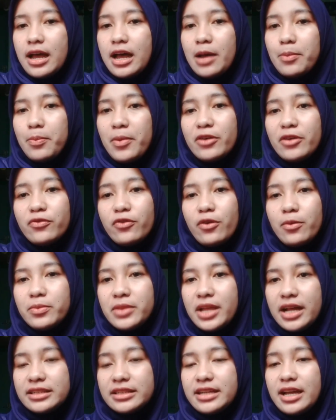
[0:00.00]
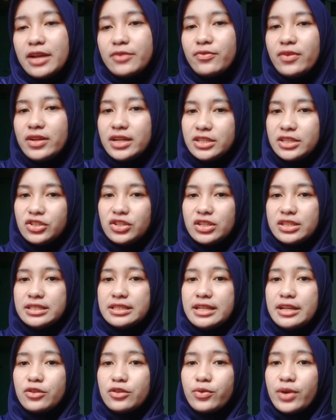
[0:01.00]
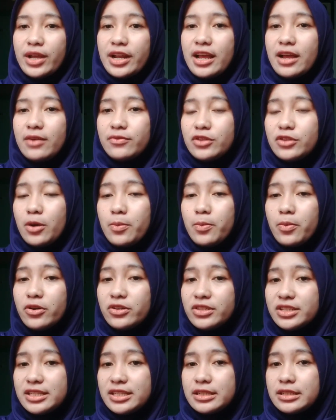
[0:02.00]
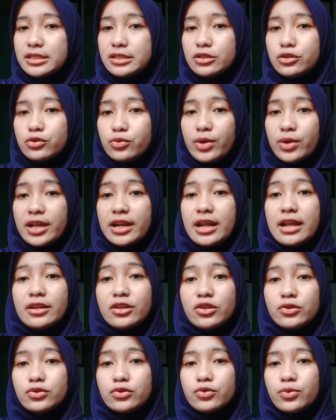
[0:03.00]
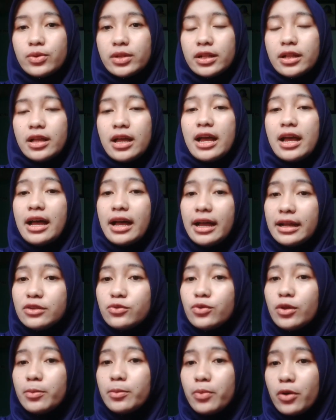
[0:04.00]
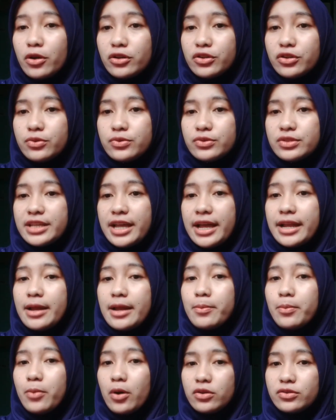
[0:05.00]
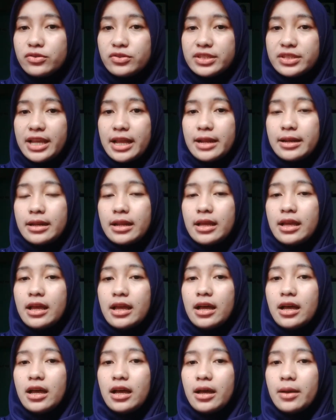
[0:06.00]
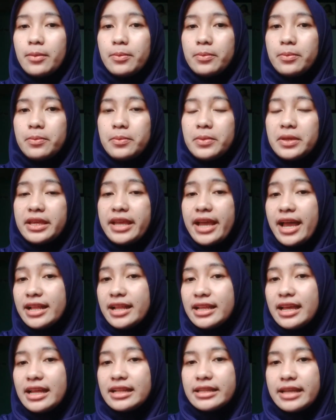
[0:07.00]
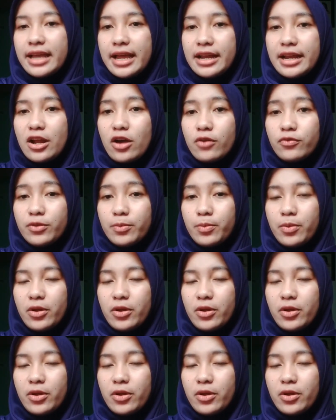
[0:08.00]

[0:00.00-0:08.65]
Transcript: Apart from that, the advantage is that you can have the opportunity to get unusual annual bonus and a bonus can uh, be get at the end of the